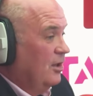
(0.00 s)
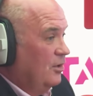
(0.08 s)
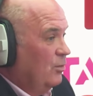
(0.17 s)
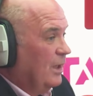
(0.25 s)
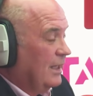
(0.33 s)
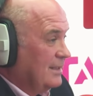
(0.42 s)

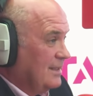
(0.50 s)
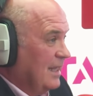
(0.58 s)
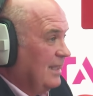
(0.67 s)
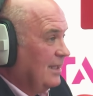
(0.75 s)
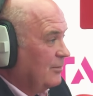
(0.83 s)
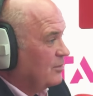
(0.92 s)
we can say
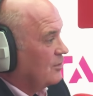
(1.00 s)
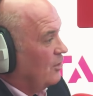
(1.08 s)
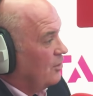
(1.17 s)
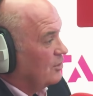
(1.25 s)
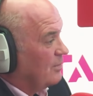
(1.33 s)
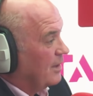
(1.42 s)
that it was
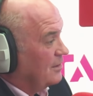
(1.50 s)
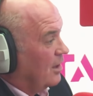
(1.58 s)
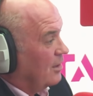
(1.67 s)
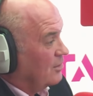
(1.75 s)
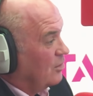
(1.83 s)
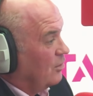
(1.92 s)
caused by
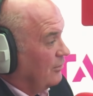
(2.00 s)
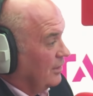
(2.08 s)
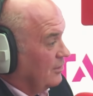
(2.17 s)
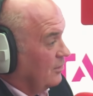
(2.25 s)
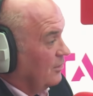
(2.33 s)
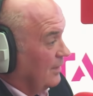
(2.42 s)

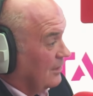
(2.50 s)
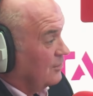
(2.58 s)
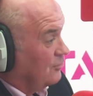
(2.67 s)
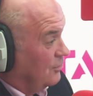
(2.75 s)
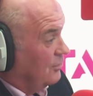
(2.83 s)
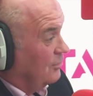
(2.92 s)
SARS-CoV-2, and
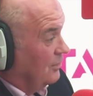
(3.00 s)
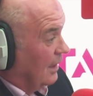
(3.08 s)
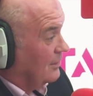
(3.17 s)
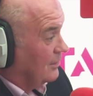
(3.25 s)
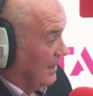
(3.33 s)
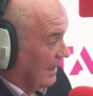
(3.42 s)

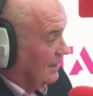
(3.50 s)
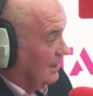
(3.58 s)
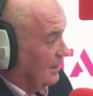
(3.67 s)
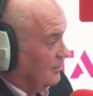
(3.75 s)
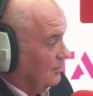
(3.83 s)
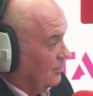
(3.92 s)
that's
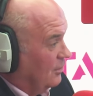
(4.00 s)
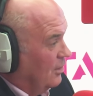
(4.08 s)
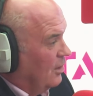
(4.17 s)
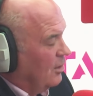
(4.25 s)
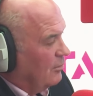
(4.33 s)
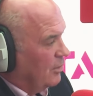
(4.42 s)
technically true,
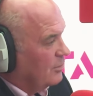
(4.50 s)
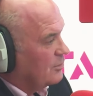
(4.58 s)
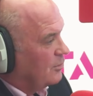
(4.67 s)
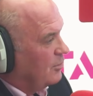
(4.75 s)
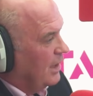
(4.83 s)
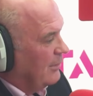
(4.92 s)
but
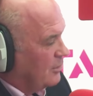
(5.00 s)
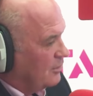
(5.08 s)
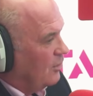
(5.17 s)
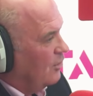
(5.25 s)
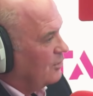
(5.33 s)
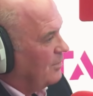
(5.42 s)
it was
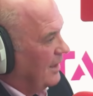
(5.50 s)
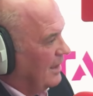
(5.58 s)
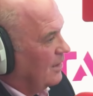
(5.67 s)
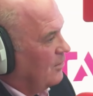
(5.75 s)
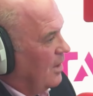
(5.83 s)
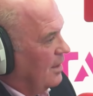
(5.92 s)
caused by
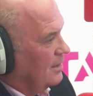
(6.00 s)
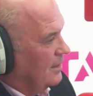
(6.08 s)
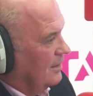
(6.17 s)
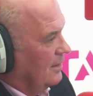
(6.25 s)
inequality.